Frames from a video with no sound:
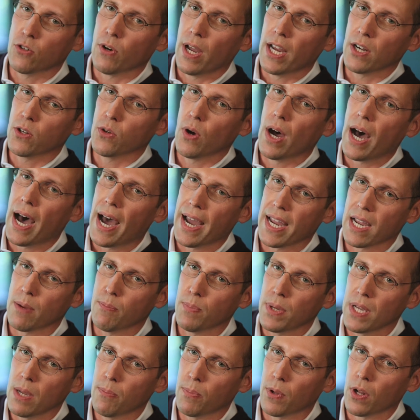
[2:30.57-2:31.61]
trying to
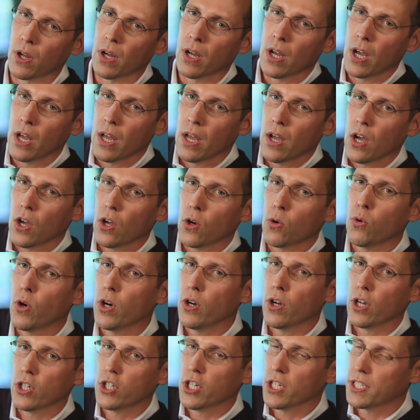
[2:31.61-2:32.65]
hire people
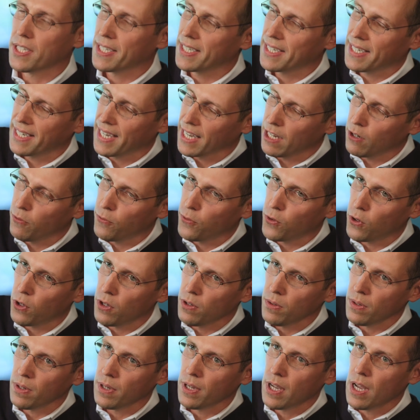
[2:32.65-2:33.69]
who are not just
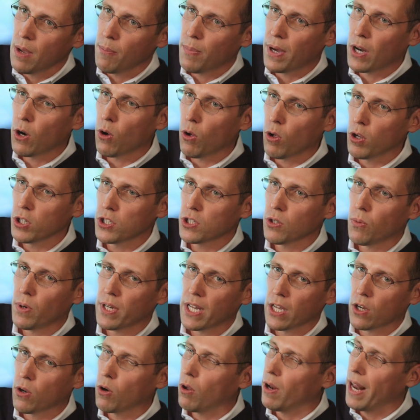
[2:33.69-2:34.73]
skillful, but also
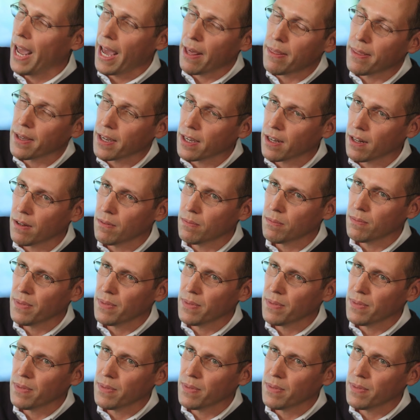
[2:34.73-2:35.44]
what they call ethical.